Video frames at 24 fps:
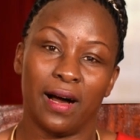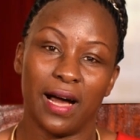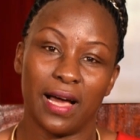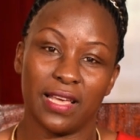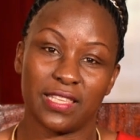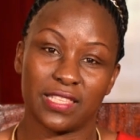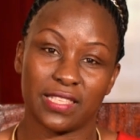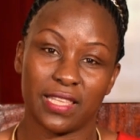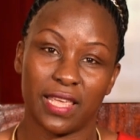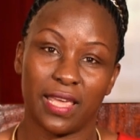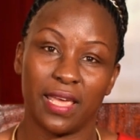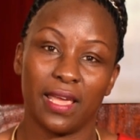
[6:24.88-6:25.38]

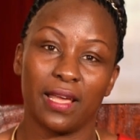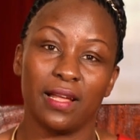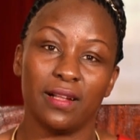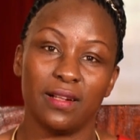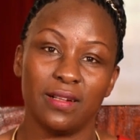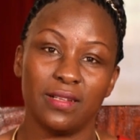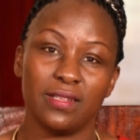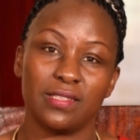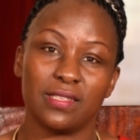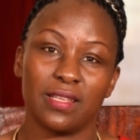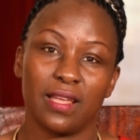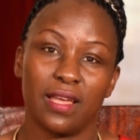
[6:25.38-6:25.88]

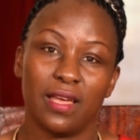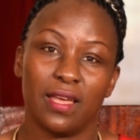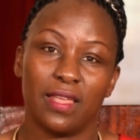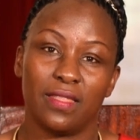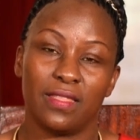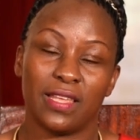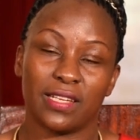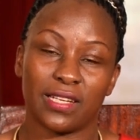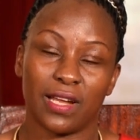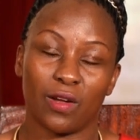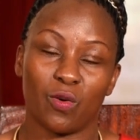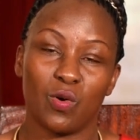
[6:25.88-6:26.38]
skills
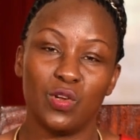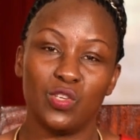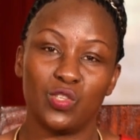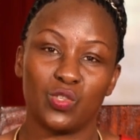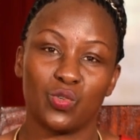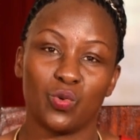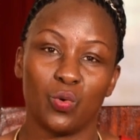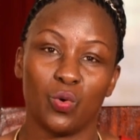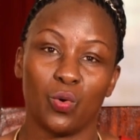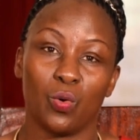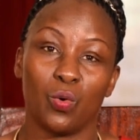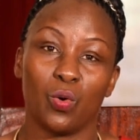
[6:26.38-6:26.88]
that are going
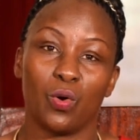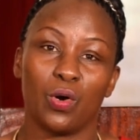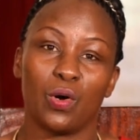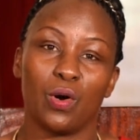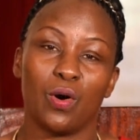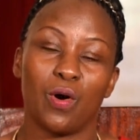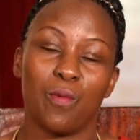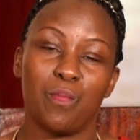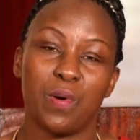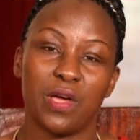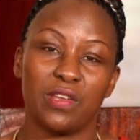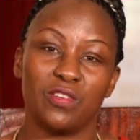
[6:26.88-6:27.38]
to
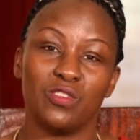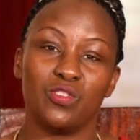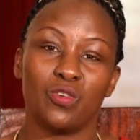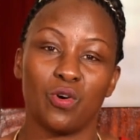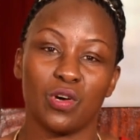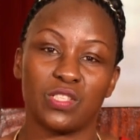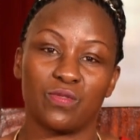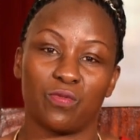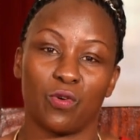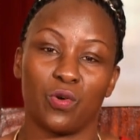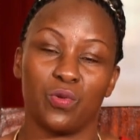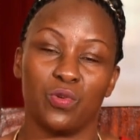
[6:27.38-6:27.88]
open
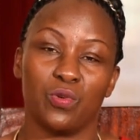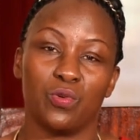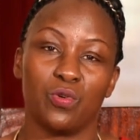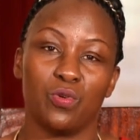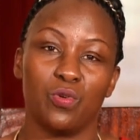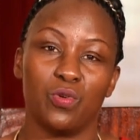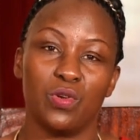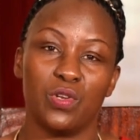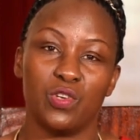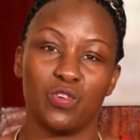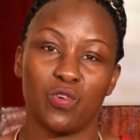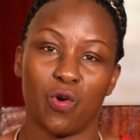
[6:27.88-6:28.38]
doors for
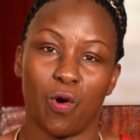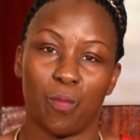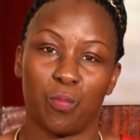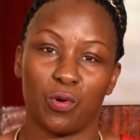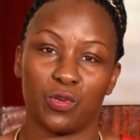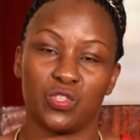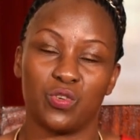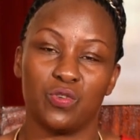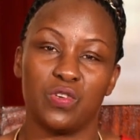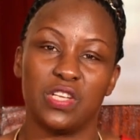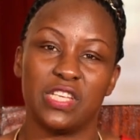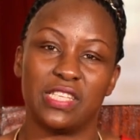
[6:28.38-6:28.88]
you, new
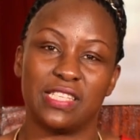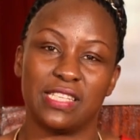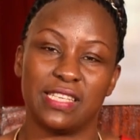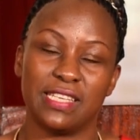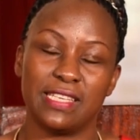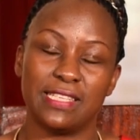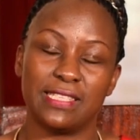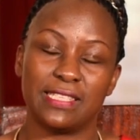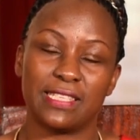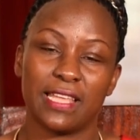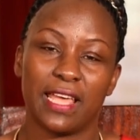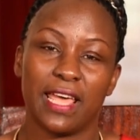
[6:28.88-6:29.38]

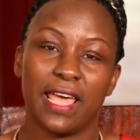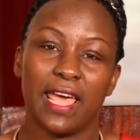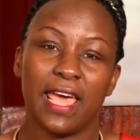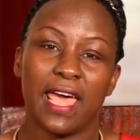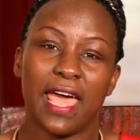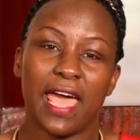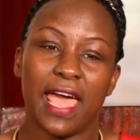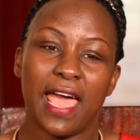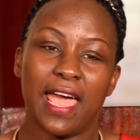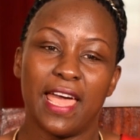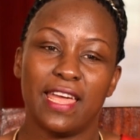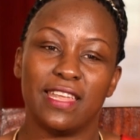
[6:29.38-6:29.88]
opportunities.
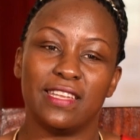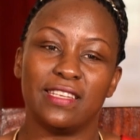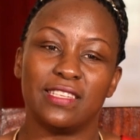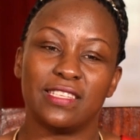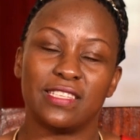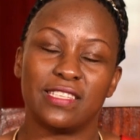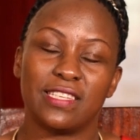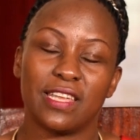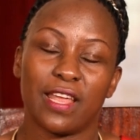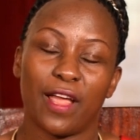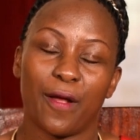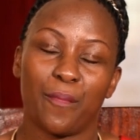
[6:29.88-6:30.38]

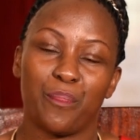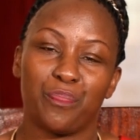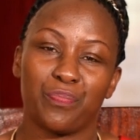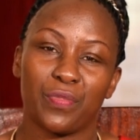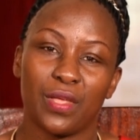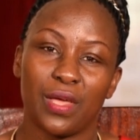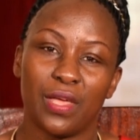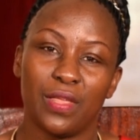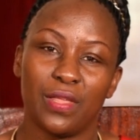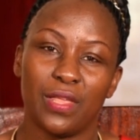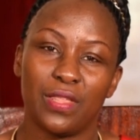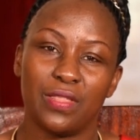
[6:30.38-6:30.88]
And
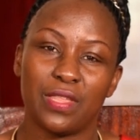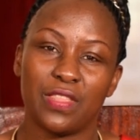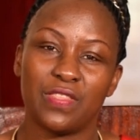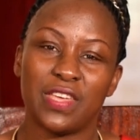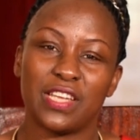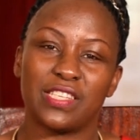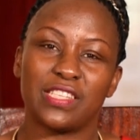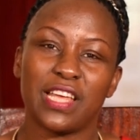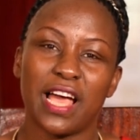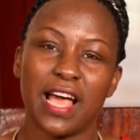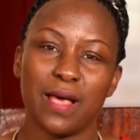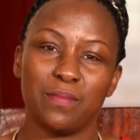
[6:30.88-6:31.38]
the
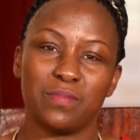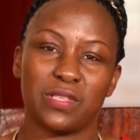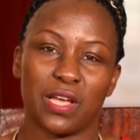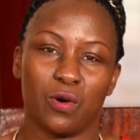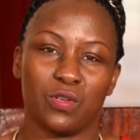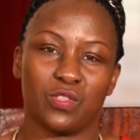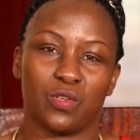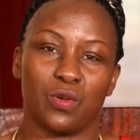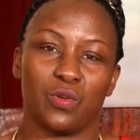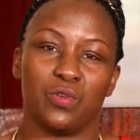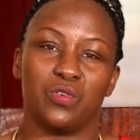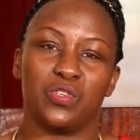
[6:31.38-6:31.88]
terms are
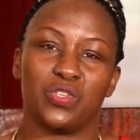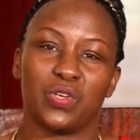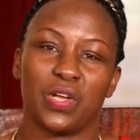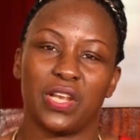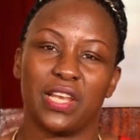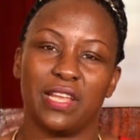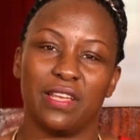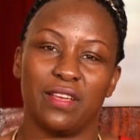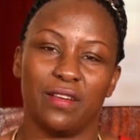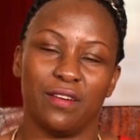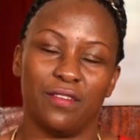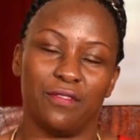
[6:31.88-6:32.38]
also
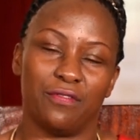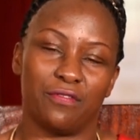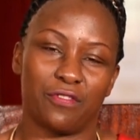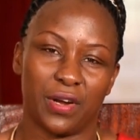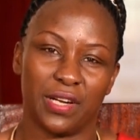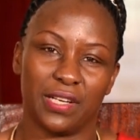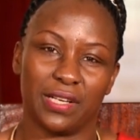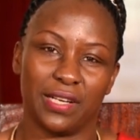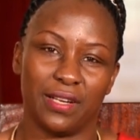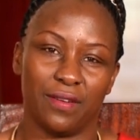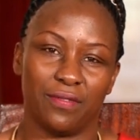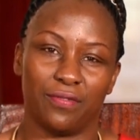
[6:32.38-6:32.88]
usually
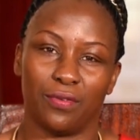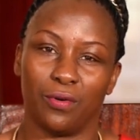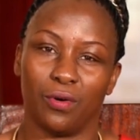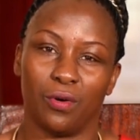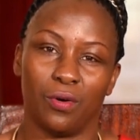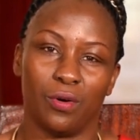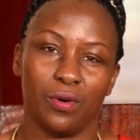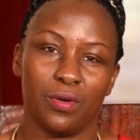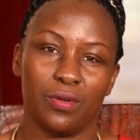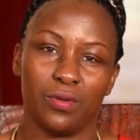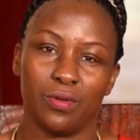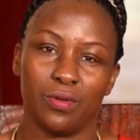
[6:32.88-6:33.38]
friendly for,